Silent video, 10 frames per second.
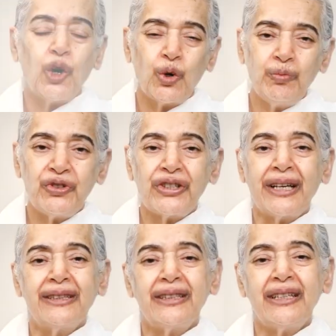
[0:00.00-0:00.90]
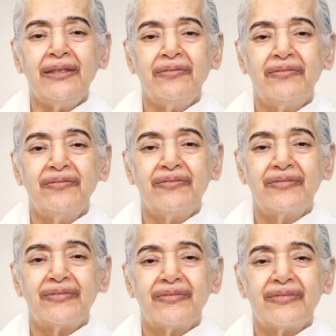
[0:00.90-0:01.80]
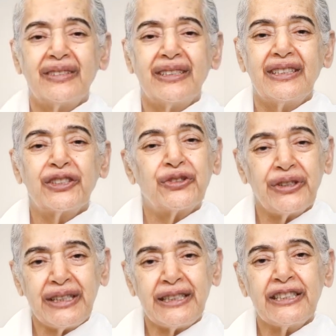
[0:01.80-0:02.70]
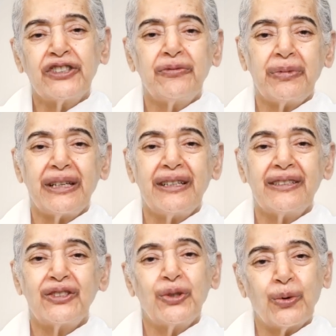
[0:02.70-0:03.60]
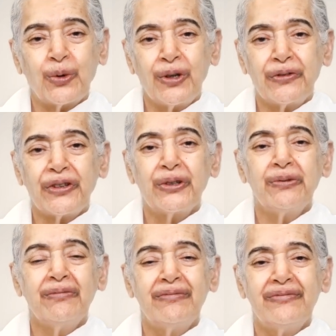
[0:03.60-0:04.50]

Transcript: Om Shanti, a greeting of peace to all of you.